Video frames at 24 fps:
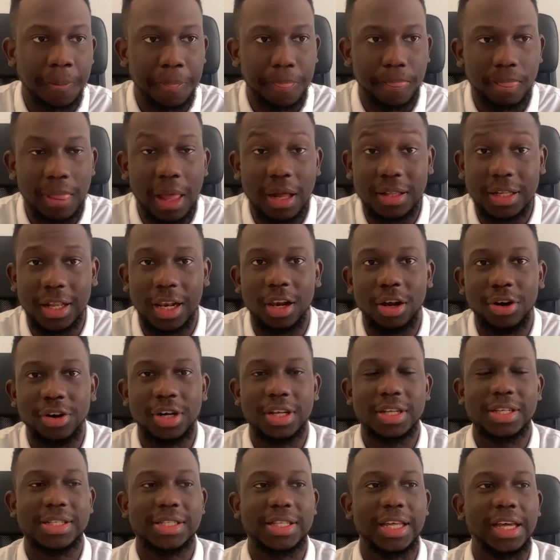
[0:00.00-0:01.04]
Now, the
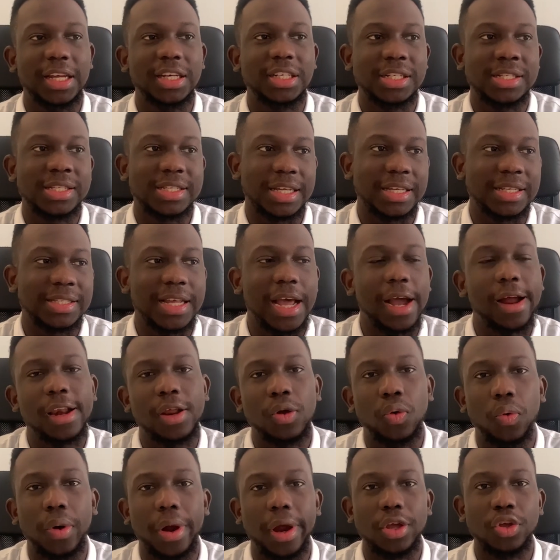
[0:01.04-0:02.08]
learning stage is exactly
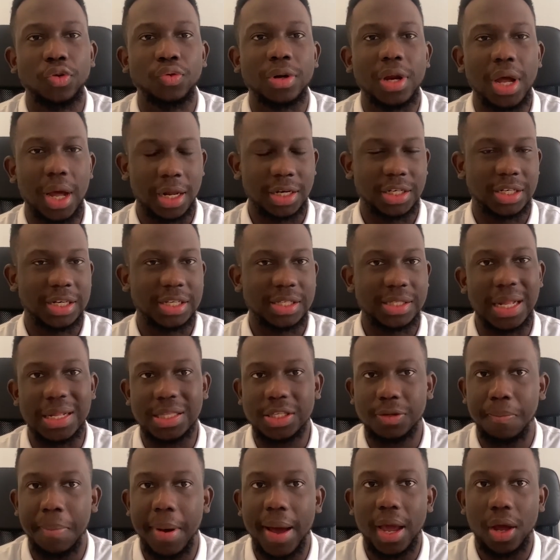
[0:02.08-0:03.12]
where you now actually start to
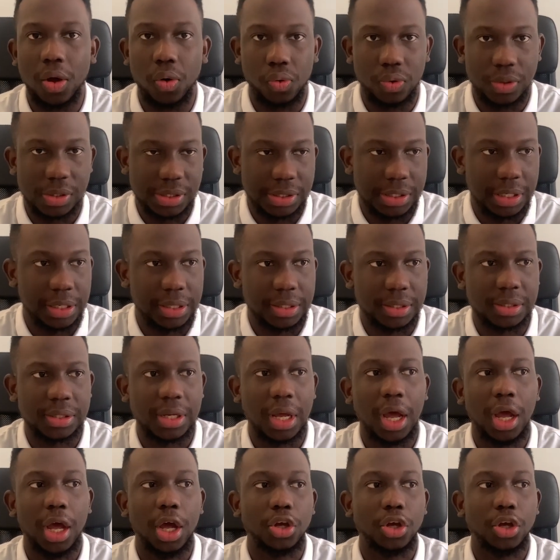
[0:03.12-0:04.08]
buy courses.